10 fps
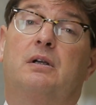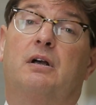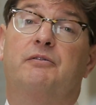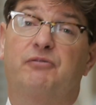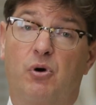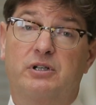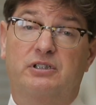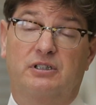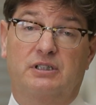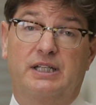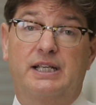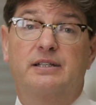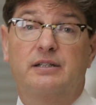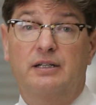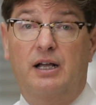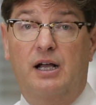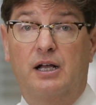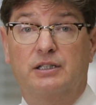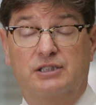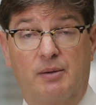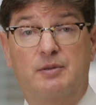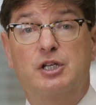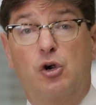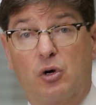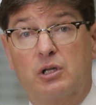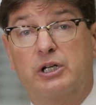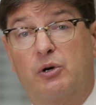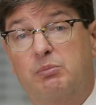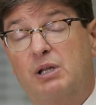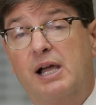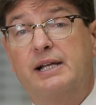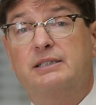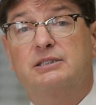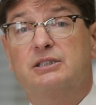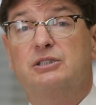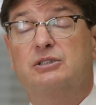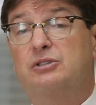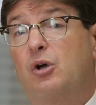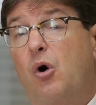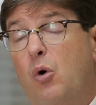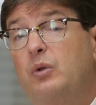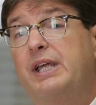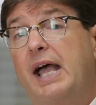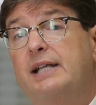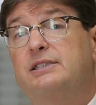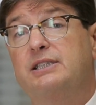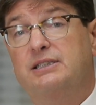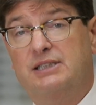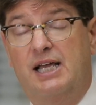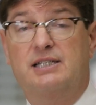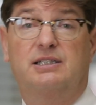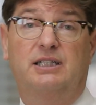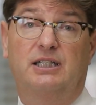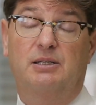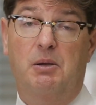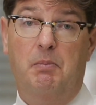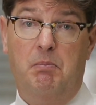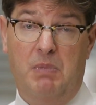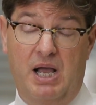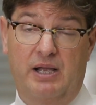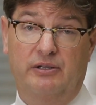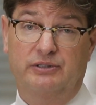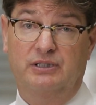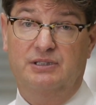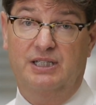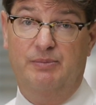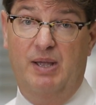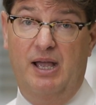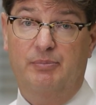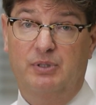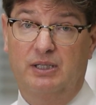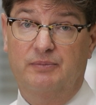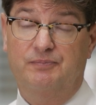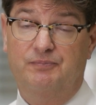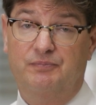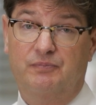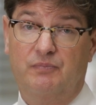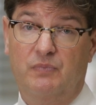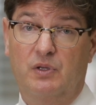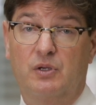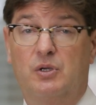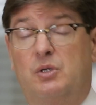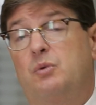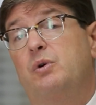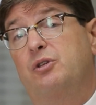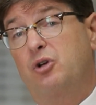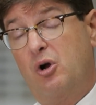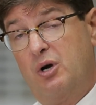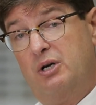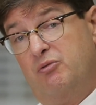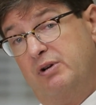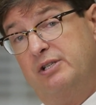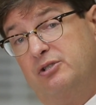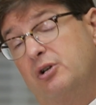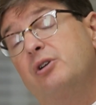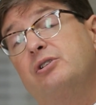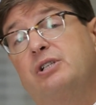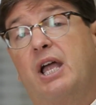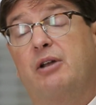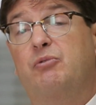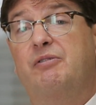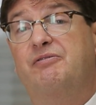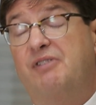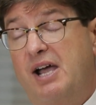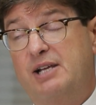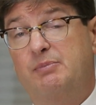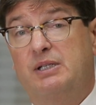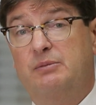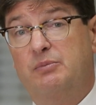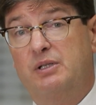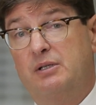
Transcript: Unfortunately, some of the earlier appliances only had success in mild sleep apnea. With current research and refinement,